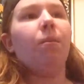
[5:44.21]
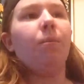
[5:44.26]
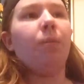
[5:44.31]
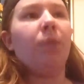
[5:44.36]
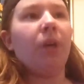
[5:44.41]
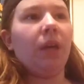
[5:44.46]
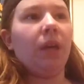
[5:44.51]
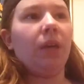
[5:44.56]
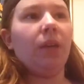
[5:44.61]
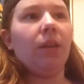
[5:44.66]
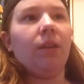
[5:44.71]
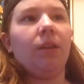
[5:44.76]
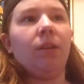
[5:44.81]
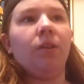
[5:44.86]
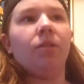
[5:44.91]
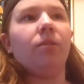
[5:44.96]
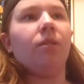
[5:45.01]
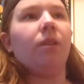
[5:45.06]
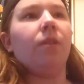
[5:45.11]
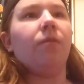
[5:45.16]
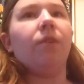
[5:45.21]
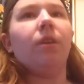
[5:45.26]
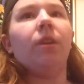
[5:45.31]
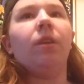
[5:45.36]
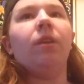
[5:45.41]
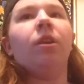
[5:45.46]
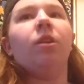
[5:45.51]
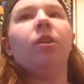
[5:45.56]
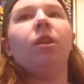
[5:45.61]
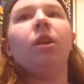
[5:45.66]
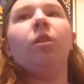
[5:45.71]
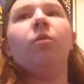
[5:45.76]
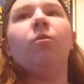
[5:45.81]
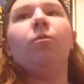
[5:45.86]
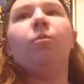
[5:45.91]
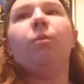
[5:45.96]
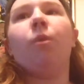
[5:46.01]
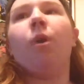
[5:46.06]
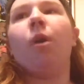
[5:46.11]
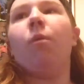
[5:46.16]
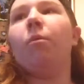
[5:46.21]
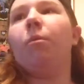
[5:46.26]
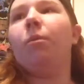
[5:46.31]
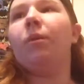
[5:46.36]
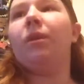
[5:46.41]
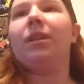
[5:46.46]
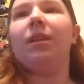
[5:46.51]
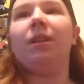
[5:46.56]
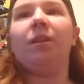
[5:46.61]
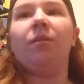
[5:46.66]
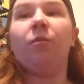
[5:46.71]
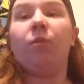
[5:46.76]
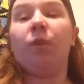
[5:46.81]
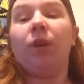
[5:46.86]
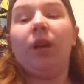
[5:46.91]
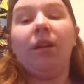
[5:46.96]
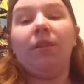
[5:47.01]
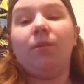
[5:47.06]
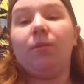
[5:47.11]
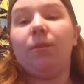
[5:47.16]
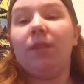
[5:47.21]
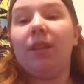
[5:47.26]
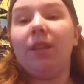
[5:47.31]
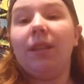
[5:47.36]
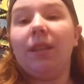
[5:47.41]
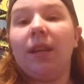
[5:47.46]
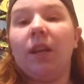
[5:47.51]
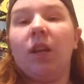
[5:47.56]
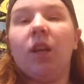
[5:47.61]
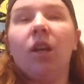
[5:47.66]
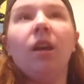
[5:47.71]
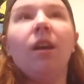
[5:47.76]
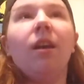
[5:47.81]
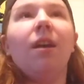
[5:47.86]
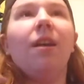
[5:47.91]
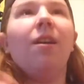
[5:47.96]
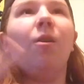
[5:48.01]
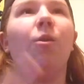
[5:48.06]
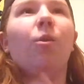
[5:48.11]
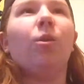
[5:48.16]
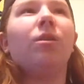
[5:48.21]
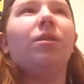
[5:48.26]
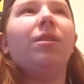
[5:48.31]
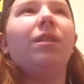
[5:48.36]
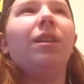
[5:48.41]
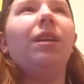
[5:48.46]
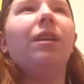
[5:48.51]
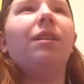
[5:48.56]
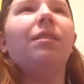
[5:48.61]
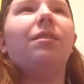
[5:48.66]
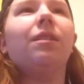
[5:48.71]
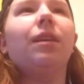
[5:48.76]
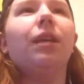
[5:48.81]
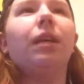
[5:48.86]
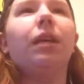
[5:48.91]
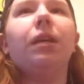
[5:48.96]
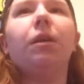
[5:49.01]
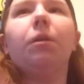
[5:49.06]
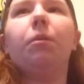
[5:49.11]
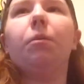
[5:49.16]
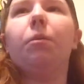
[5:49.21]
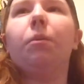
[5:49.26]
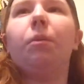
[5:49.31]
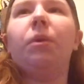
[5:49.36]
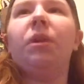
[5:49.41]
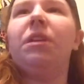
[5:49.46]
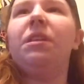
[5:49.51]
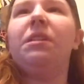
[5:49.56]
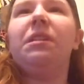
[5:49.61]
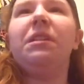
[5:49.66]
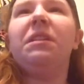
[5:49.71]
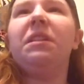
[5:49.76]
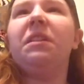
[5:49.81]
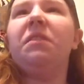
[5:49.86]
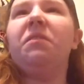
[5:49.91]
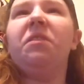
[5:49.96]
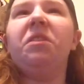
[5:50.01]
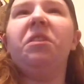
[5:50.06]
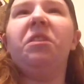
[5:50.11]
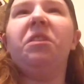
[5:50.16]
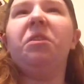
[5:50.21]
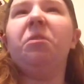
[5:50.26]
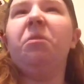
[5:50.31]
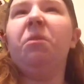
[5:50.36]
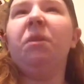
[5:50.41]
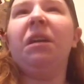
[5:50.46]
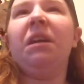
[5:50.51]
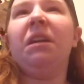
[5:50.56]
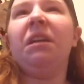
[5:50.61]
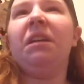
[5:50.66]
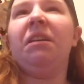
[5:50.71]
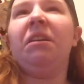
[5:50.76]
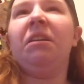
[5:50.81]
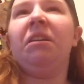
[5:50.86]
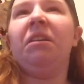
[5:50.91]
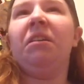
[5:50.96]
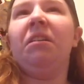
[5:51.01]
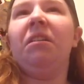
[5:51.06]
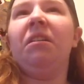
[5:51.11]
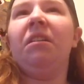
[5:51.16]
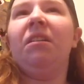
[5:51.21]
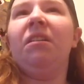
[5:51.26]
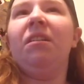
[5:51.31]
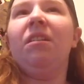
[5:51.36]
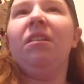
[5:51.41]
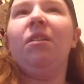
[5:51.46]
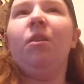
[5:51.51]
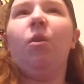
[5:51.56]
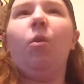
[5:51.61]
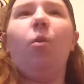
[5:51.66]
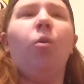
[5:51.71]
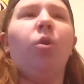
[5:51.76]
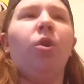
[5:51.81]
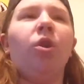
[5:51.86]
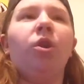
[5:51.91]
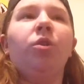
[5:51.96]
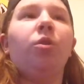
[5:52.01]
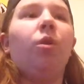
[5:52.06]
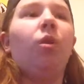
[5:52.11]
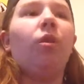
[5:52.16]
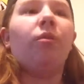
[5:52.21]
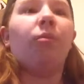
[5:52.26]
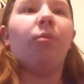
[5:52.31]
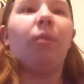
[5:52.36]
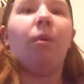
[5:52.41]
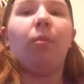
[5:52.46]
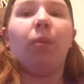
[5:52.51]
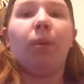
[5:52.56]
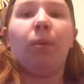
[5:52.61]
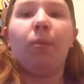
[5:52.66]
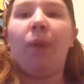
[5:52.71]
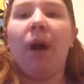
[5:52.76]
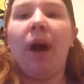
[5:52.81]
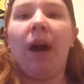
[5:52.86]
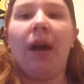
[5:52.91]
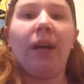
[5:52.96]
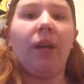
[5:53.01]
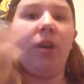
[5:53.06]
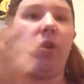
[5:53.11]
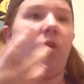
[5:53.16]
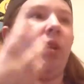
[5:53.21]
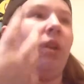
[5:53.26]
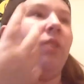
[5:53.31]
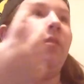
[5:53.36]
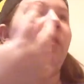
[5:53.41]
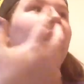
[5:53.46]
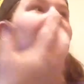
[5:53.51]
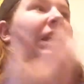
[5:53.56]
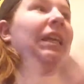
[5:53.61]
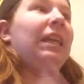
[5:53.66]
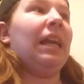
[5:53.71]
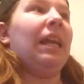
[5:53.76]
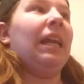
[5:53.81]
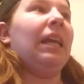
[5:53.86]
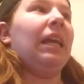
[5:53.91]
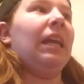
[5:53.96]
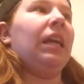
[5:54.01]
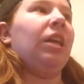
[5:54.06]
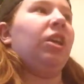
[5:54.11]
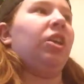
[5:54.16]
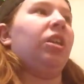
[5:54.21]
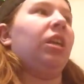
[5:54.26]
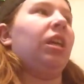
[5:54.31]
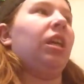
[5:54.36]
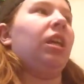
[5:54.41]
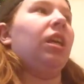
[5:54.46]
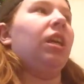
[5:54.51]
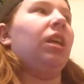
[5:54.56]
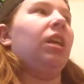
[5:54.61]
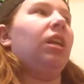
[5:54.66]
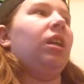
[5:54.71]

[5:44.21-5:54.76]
B, there's stuff in there that you probably didn't even realize was in there, or C, it's like, what is this even doing in here? Or you don't even remember buying it or even getting it, and you're like,